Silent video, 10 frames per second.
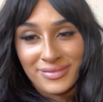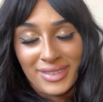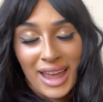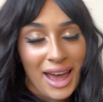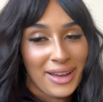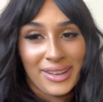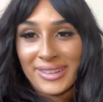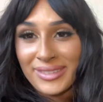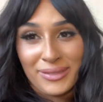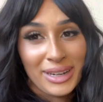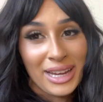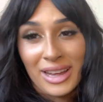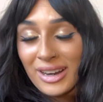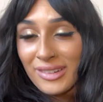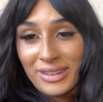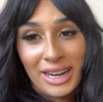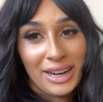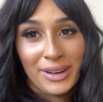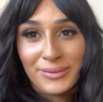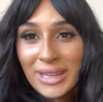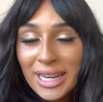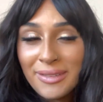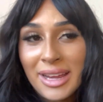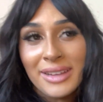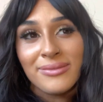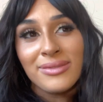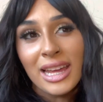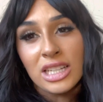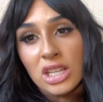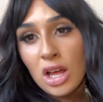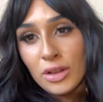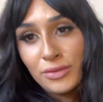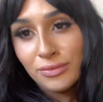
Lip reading: Nah. We good over here. Anyway, that is all.